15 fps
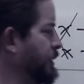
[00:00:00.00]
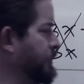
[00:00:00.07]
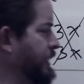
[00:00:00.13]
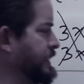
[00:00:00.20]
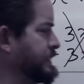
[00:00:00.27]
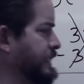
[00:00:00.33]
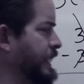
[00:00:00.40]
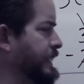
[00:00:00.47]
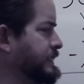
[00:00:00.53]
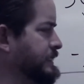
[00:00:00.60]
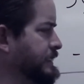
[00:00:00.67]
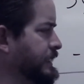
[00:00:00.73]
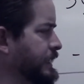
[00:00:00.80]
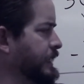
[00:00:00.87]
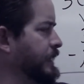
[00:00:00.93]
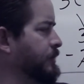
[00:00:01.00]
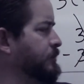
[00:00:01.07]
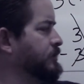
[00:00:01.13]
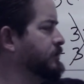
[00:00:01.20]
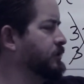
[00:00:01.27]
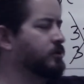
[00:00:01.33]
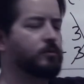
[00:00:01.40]
means that x is any
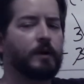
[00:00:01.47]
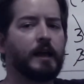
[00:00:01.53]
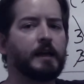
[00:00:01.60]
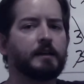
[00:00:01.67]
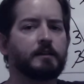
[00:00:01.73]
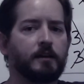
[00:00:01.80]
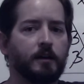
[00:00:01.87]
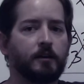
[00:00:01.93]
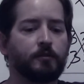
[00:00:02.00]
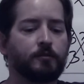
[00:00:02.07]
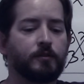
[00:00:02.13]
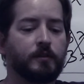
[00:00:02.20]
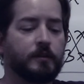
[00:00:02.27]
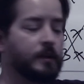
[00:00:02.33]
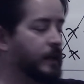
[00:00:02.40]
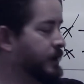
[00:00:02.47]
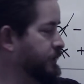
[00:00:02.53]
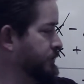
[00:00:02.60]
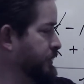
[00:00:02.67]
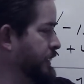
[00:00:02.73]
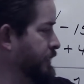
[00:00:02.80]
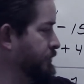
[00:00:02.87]
number to the right of
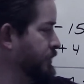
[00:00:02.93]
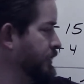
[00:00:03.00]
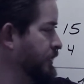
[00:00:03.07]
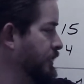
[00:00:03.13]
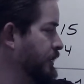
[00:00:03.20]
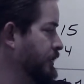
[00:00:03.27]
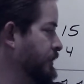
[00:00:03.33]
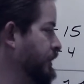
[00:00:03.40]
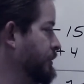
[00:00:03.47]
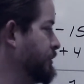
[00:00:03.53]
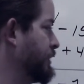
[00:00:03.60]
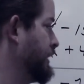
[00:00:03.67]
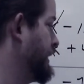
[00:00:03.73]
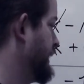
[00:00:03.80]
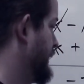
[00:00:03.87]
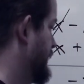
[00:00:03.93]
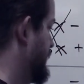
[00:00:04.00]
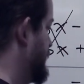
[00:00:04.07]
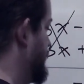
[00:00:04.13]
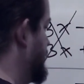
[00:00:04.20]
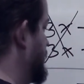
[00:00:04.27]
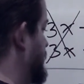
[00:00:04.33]
negative 11 on our number line,
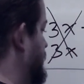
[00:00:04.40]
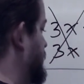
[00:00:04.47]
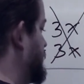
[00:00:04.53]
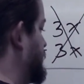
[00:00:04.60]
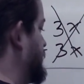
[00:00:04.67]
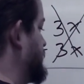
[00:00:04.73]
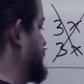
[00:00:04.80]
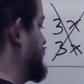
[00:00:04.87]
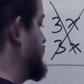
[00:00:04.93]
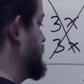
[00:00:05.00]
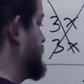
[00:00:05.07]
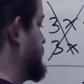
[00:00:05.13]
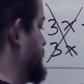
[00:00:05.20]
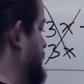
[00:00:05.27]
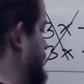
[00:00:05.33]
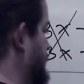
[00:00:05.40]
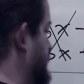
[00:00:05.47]
which is,